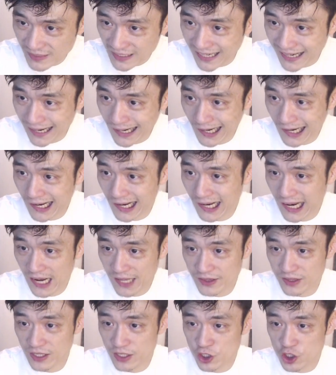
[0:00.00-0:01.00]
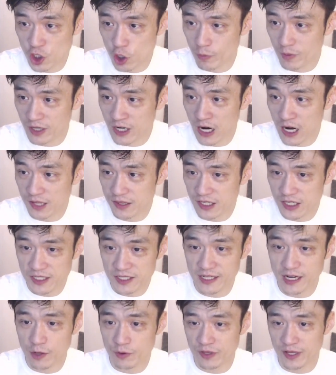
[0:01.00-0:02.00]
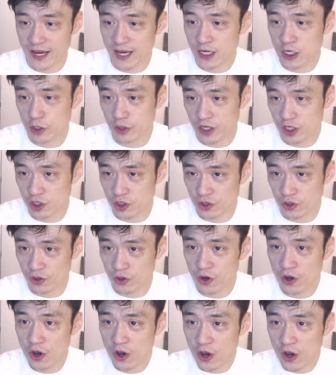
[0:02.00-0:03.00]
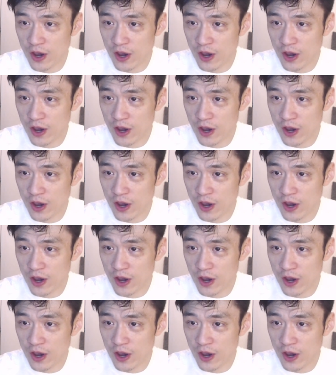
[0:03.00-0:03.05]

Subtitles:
And then Joe McCarthy is out with the ankle issue.